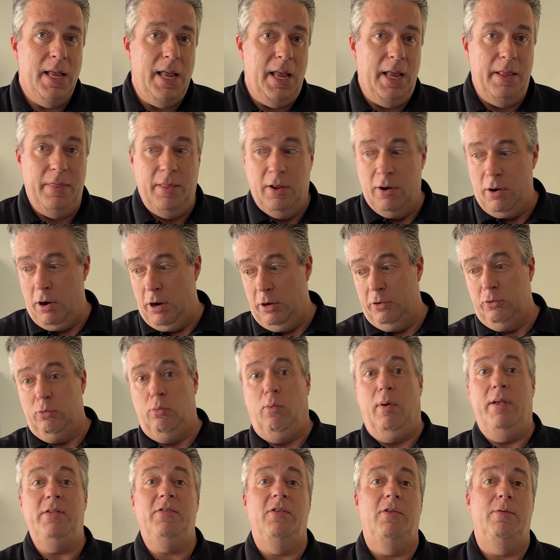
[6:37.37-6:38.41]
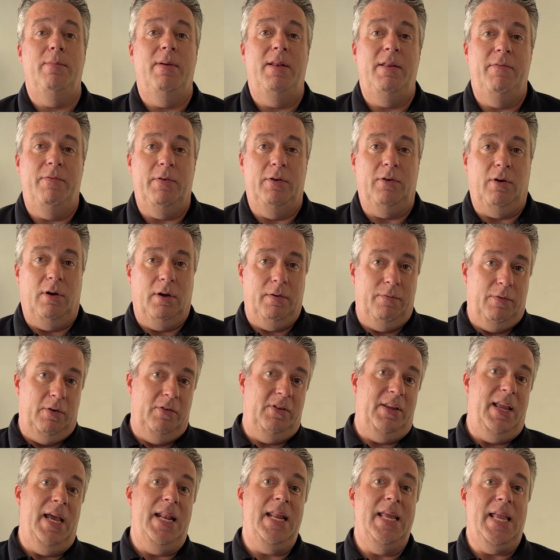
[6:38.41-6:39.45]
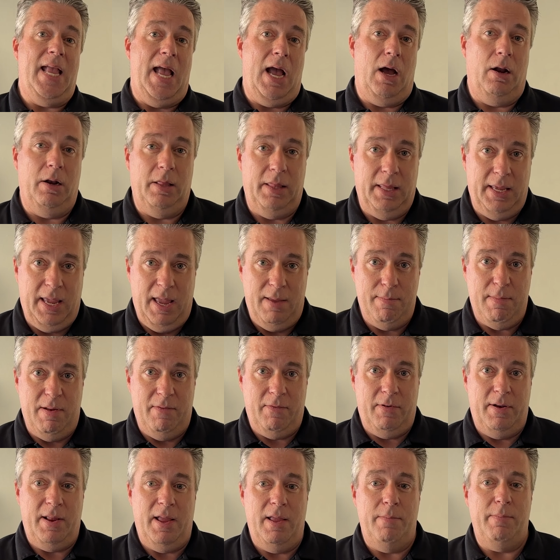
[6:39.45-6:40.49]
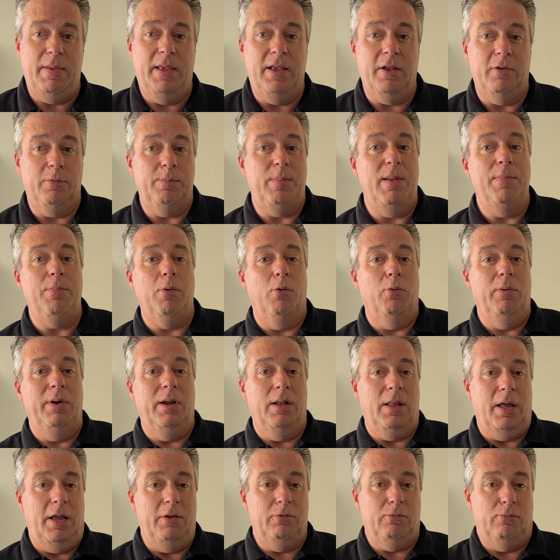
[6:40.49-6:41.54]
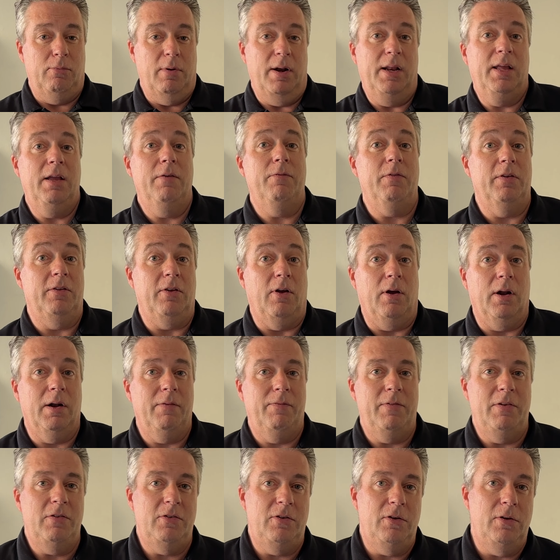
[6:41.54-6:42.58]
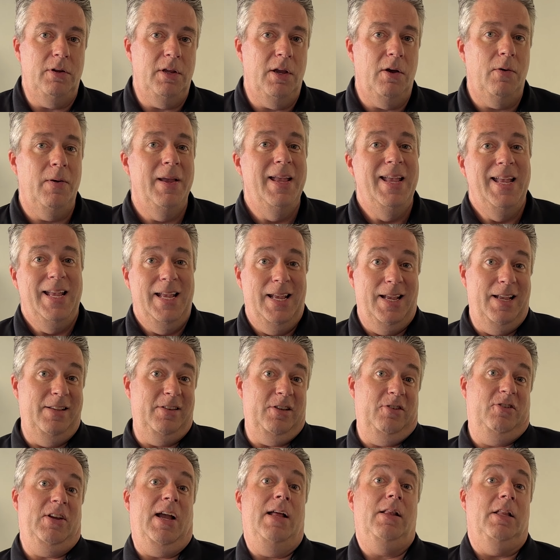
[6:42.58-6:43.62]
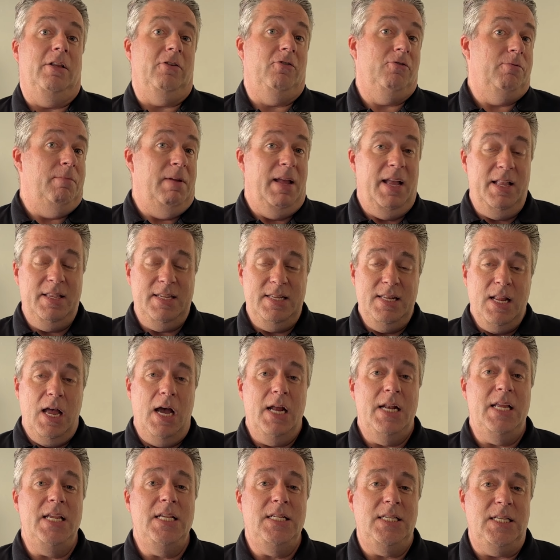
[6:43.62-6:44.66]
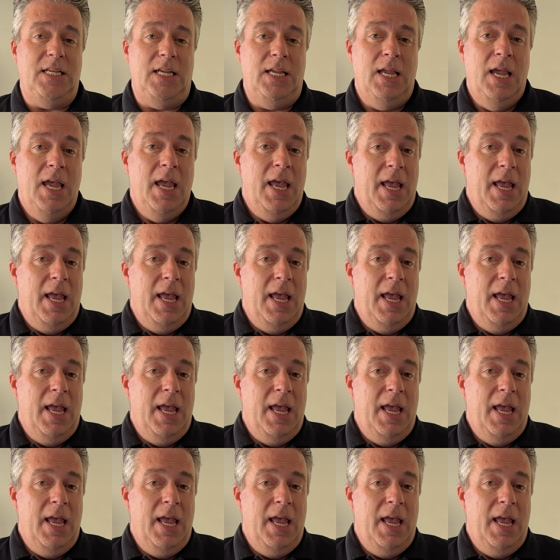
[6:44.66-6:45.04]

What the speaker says: and there are twice as many photographers getting out of the game every day because people realize running a photography studio is a challenge. It's not easy.